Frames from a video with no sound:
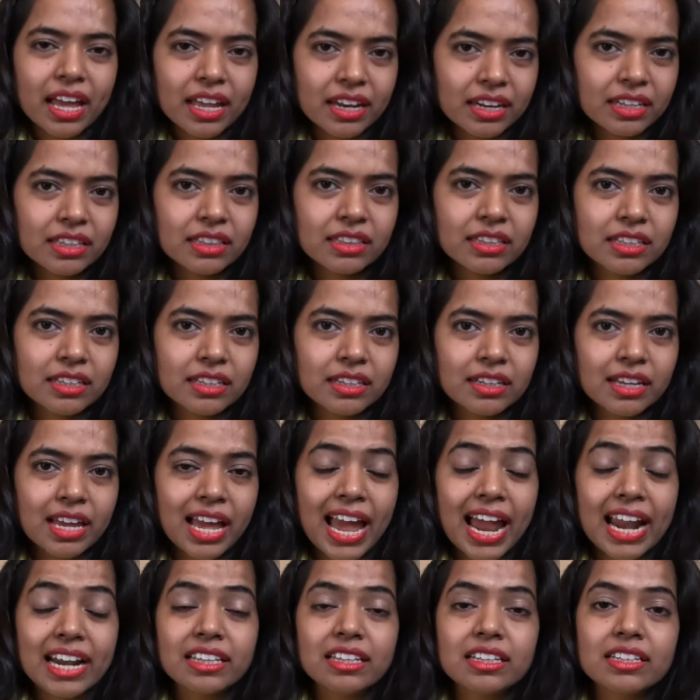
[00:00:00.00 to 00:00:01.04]
anything
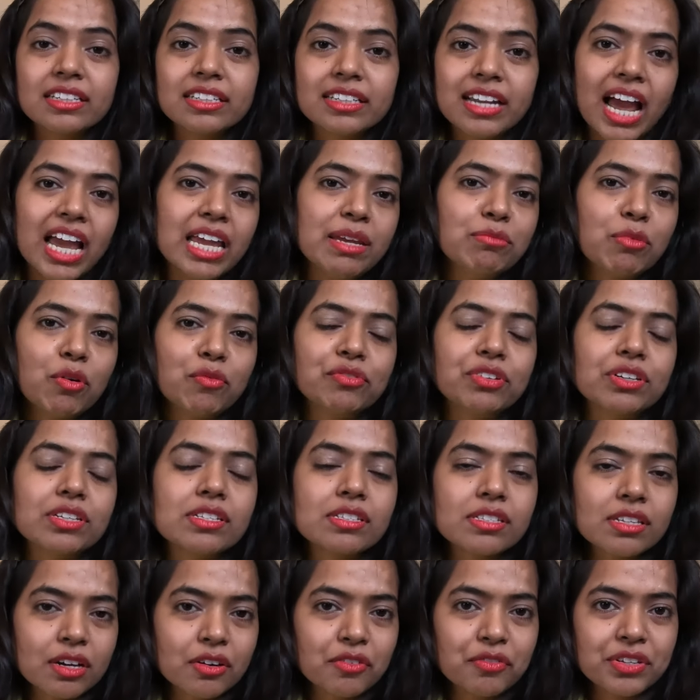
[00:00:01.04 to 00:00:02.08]
at the time of the
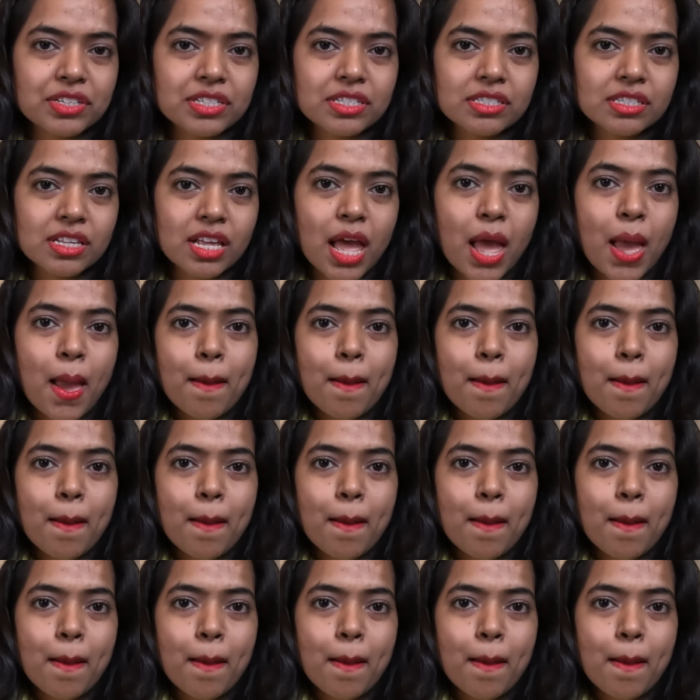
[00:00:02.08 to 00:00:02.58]
service